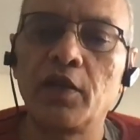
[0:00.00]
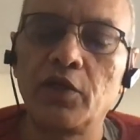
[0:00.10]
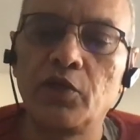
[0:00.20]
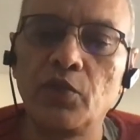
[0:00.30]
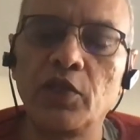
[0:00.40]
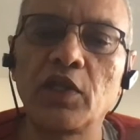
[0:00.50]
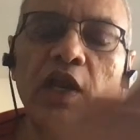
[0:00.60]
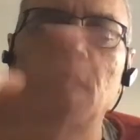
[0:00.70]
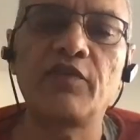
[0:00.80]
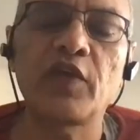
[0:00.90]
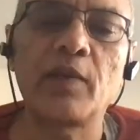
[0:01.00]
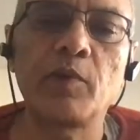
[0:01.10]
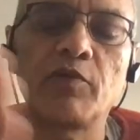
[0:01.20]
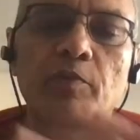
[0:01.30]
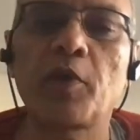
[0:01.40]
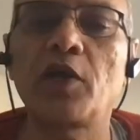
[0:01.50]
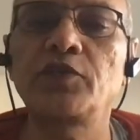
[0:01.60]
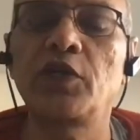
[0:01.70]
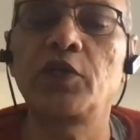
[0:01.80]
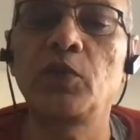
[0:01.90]
during the lifetime of a
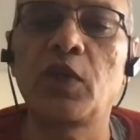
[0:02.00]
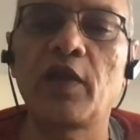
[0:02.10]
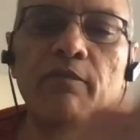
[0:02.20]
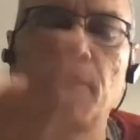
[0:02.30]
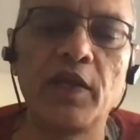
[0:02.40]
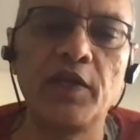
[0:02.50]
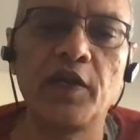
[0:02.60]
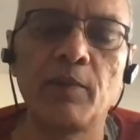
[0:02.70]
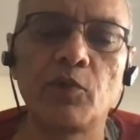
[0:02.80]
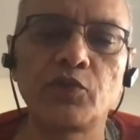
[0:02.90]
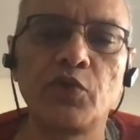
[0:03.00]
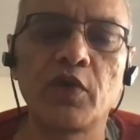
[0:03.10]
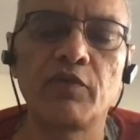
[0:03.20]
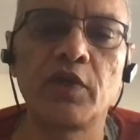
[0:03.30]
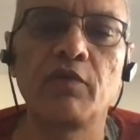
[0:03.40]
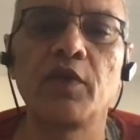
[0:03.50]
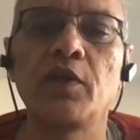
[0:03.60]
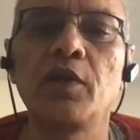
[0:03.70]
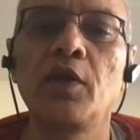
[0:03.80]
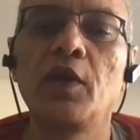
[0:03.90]
project, you'll have many demos you have given.
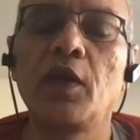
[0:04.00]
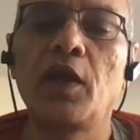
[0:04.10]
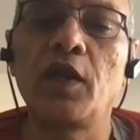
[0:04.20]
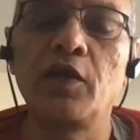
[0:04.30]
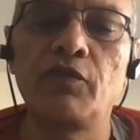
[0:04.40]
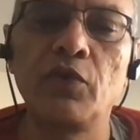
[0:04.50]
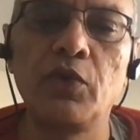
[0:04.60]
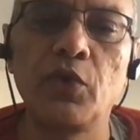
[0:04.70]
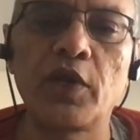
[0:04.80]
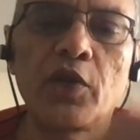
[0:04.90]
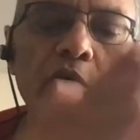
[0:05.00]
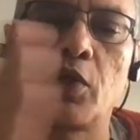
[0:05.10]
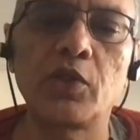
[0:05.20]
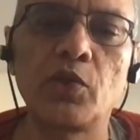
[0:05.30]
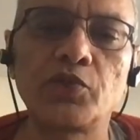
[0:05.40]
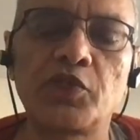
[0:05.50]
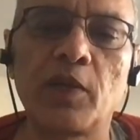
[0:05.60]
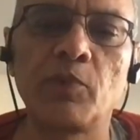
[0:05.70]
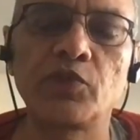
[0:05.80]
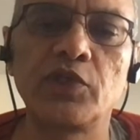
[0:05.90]
And if you look at all those
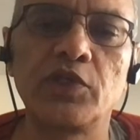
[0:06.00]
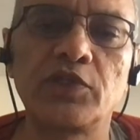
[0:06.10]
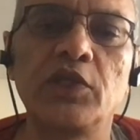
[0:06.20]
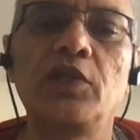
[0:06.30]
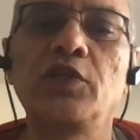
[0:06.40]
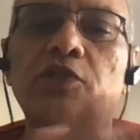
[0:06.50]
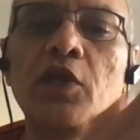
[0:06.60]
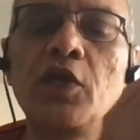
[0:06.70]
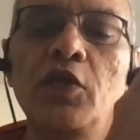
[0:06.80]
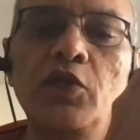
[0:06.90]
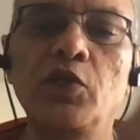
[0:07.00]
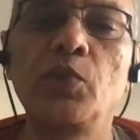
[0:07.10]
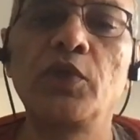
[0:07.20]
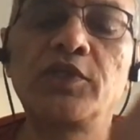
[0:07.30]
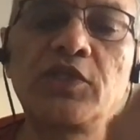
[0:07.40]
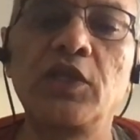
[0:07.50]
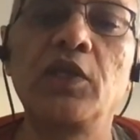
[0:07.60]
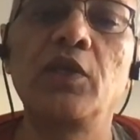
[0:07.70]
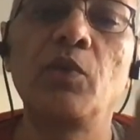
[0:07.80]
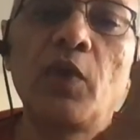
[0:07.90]
demos in a series, you will
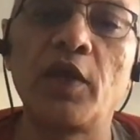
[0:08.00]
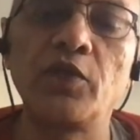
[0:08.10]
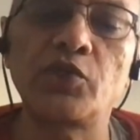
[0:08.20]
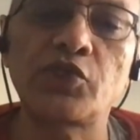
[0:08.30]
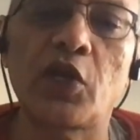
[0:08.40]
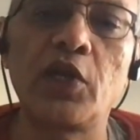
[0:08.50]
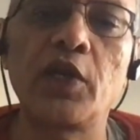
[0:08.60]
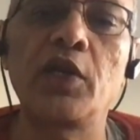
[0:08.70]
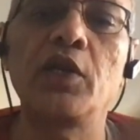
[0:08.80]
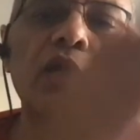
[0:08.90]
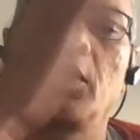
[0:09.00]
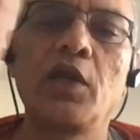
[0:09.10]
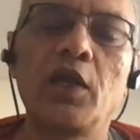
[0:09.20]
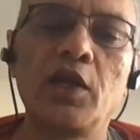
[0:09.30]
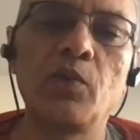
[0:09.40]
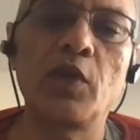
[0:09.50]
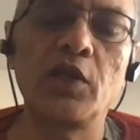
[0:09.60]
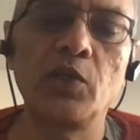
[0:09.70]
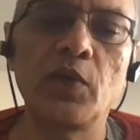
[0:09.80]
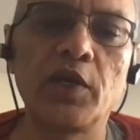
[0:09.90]
see where you started and where
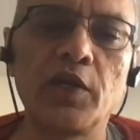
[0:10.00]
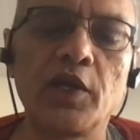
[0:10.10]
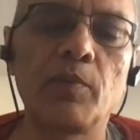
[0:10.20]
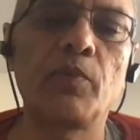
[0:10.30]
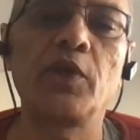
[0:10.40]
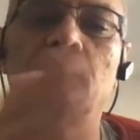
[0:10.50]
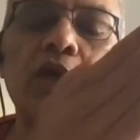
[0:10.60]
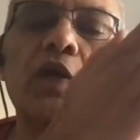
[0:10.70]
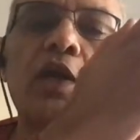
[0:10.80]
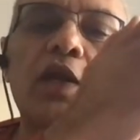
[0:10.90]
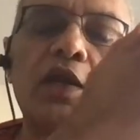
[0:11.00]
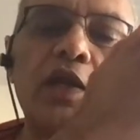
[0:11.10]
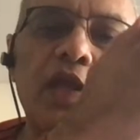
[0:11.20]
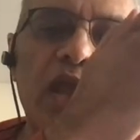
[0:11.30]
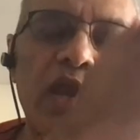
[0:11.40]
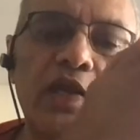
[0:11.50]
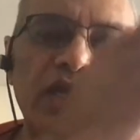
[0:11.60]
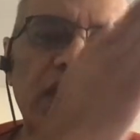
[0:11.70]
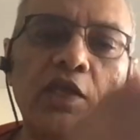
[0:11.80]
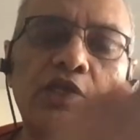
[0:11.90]
you ended up with. And at
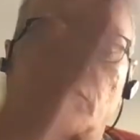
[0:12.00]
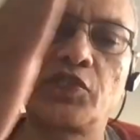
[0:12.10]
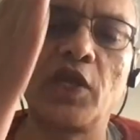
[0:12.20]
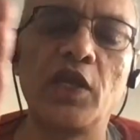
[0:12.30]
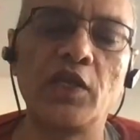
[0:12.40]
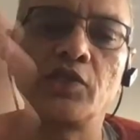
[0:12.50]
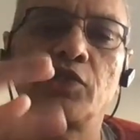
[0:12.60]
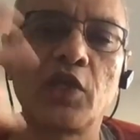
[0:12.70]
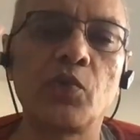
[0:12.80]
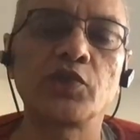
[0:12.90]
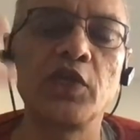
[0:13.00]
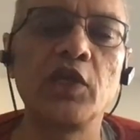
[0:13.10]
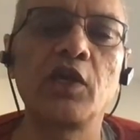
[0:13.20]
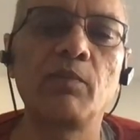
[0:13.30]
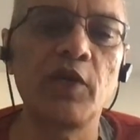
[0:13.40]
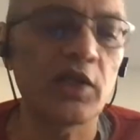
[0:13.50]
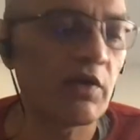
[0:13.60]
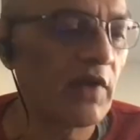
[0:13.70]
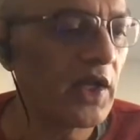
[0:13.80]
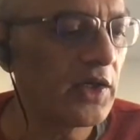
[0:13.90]
each stage, there was incremental
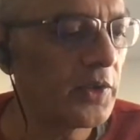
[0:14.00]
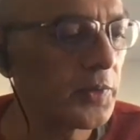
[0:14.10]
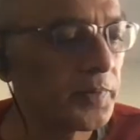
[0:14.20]
value.